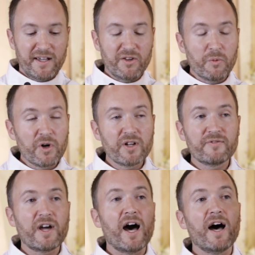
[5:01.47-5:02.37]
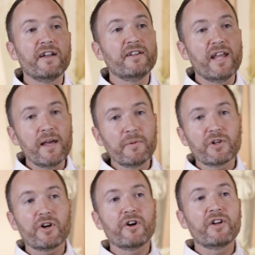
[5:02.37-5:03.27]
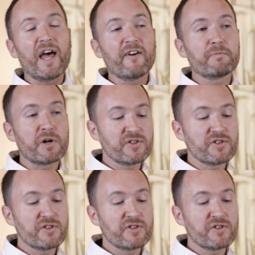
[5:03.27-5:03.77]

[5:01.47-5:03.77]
And the word of God enabled her to have